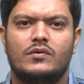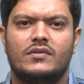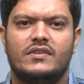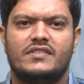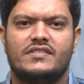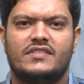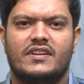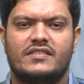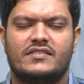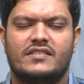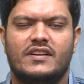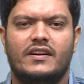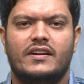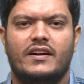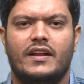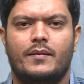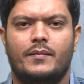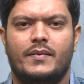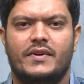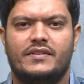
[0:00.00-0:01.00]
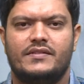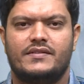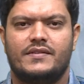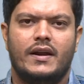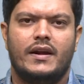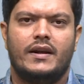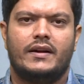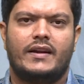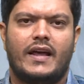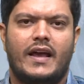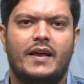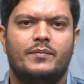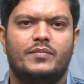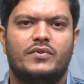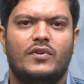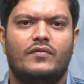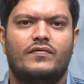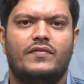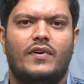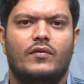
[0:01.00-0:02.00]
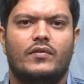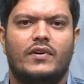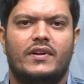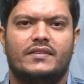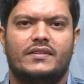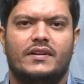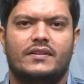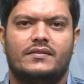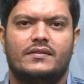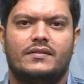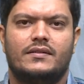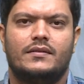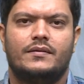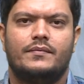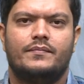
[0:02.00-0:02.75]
structural damage. Types of foundations.